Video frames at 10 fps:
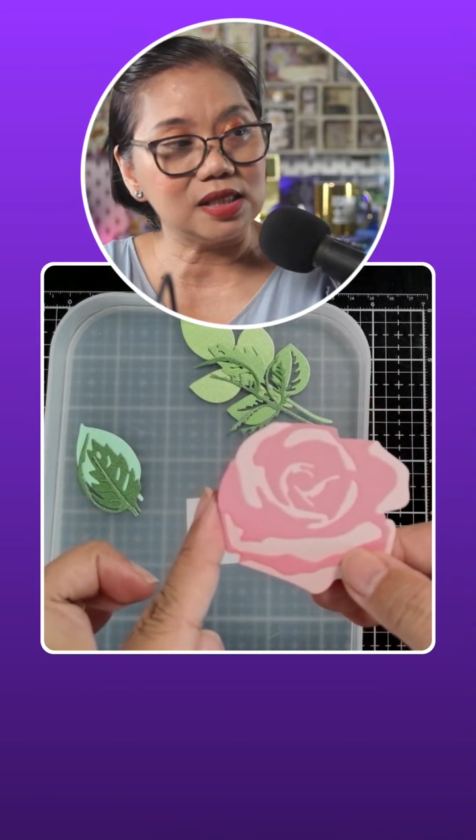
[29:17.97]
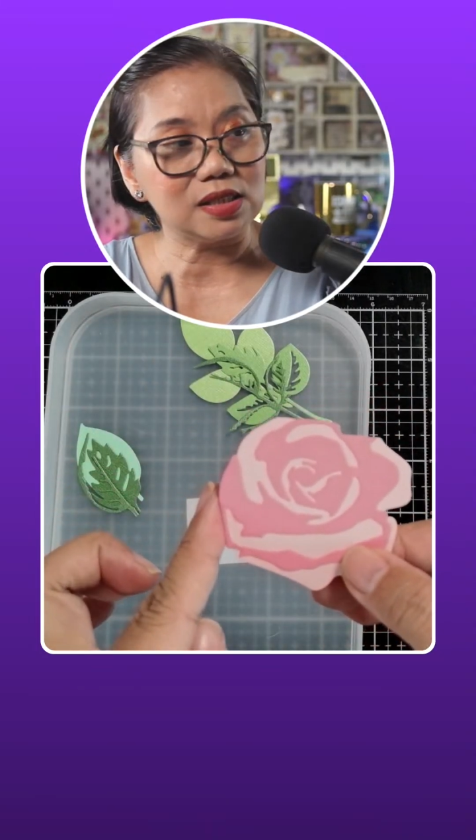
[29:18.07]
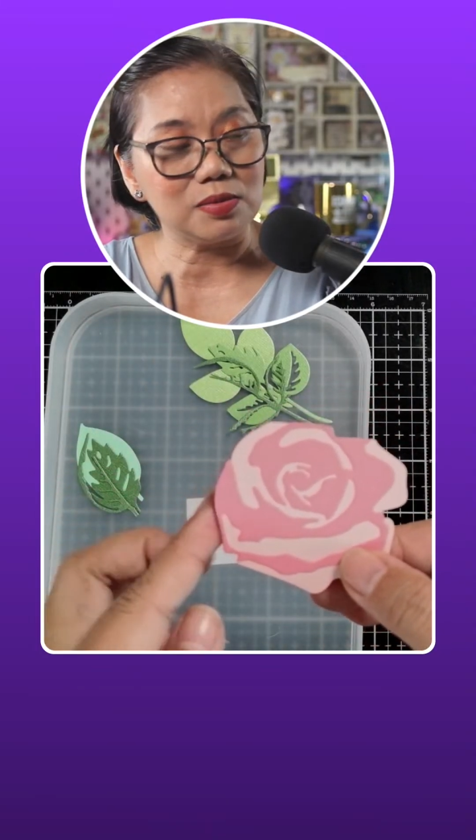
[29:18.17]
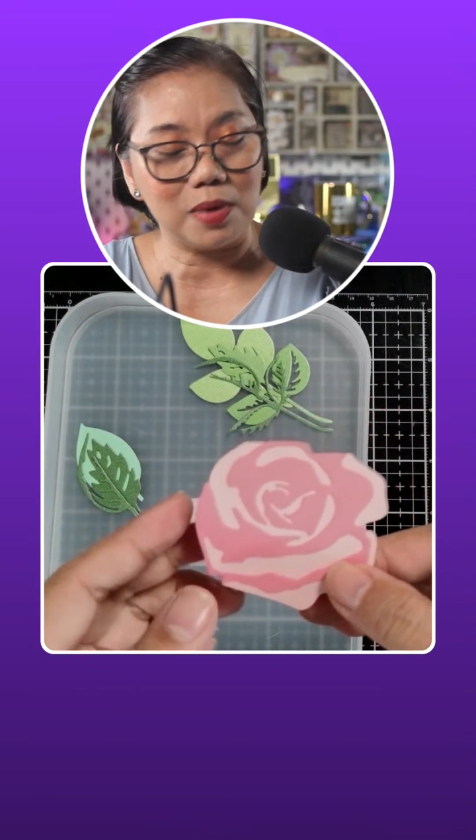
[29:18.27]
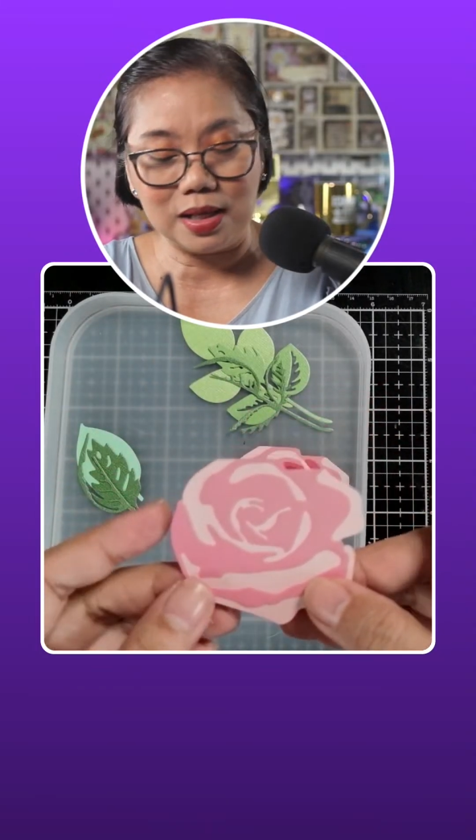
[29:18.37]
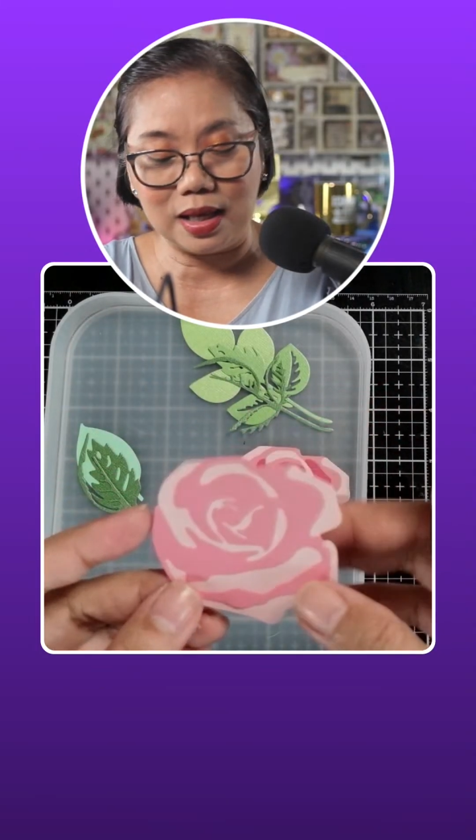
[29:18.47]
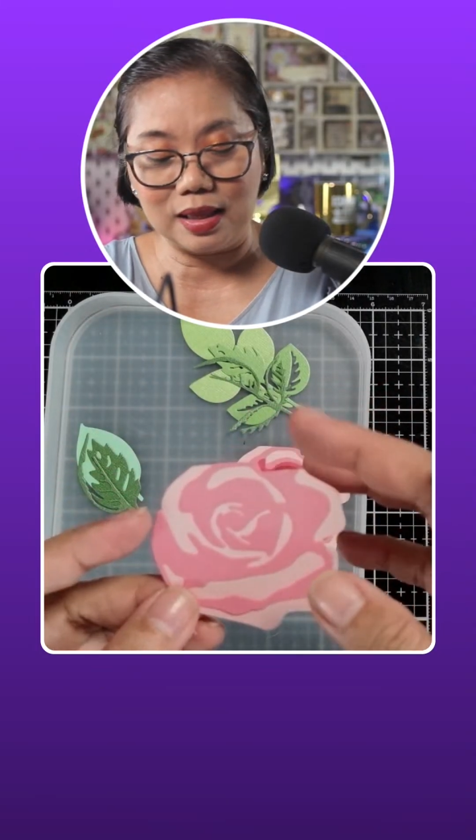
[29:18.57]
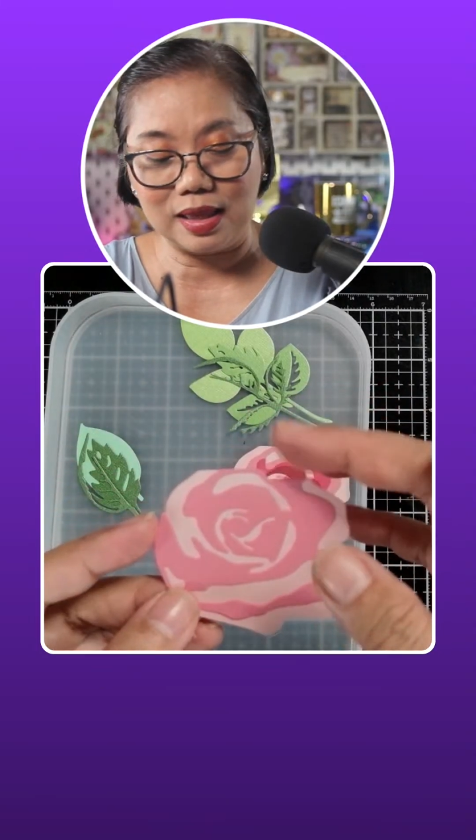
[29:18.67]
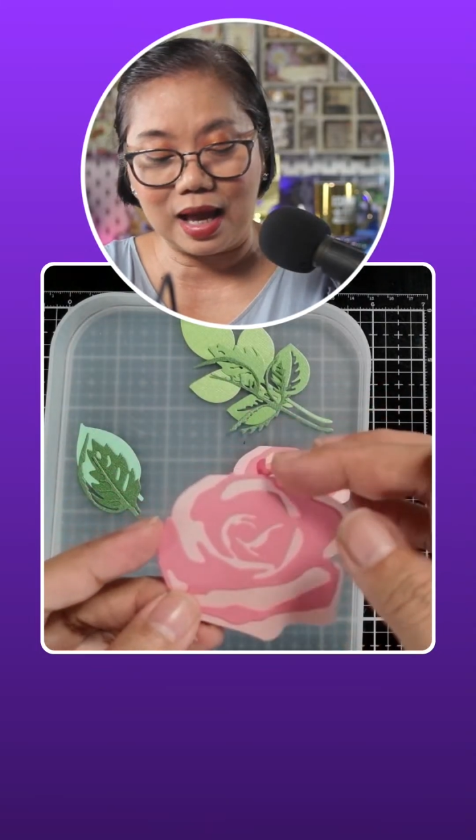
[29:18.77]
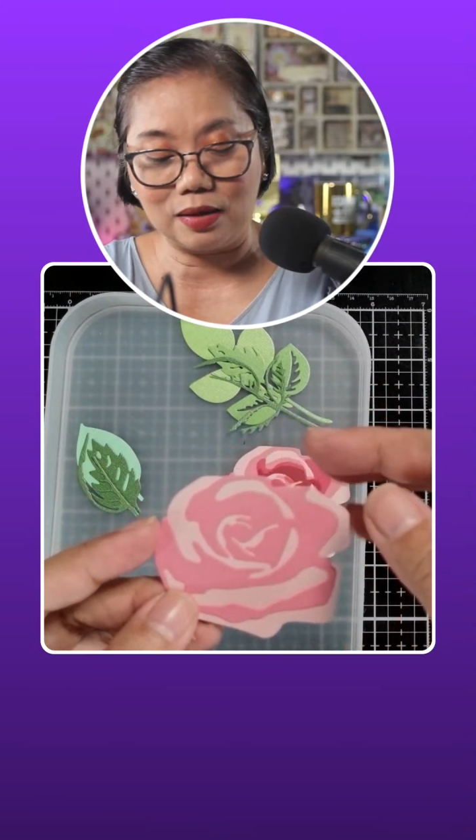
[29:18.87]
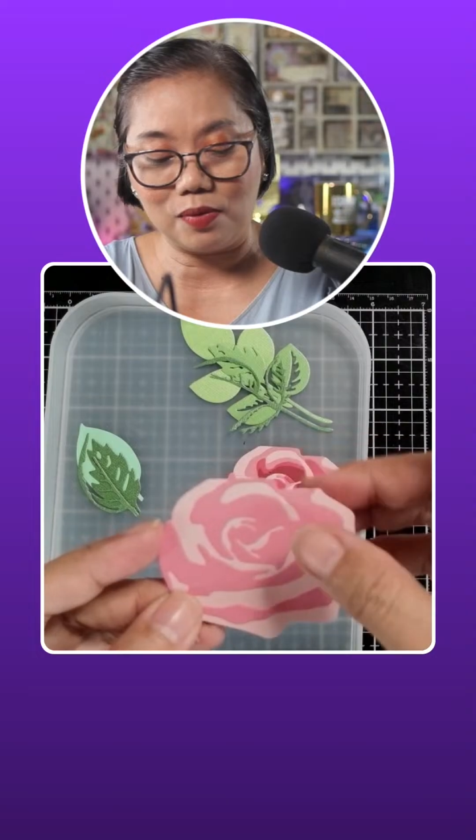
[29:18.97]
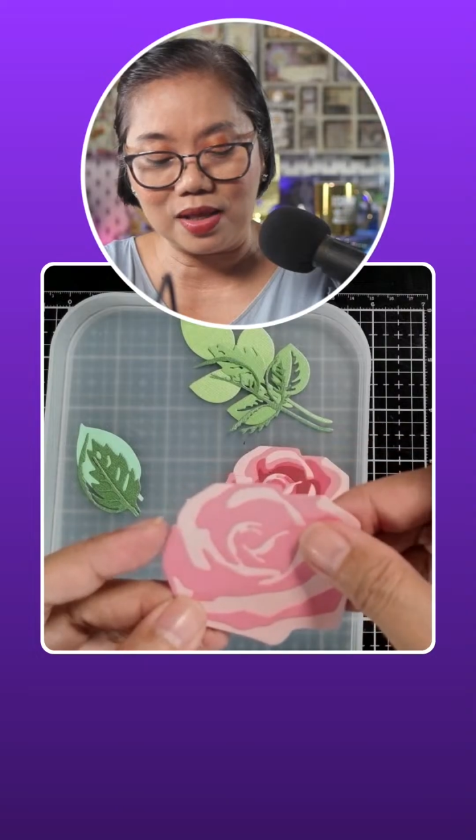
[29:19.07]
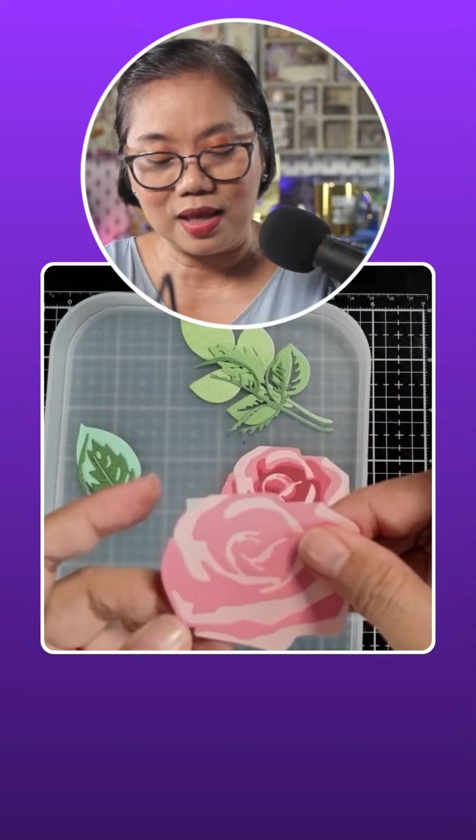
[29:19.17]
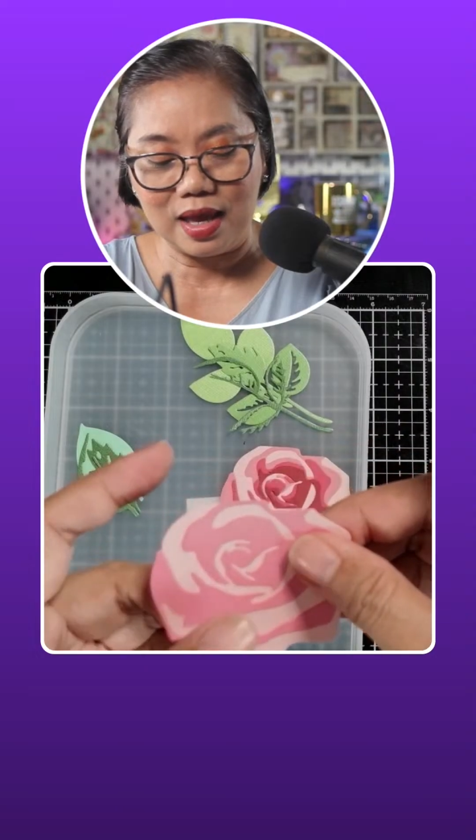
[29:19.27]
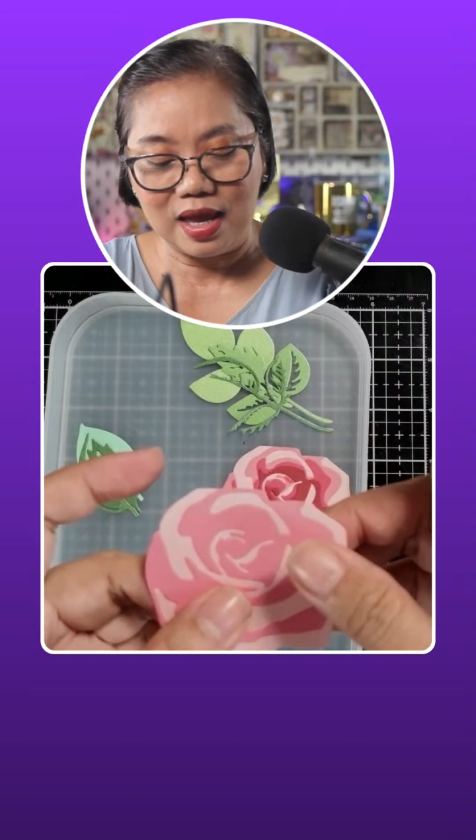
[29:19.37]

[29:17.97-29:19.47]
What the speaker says: this one and that one,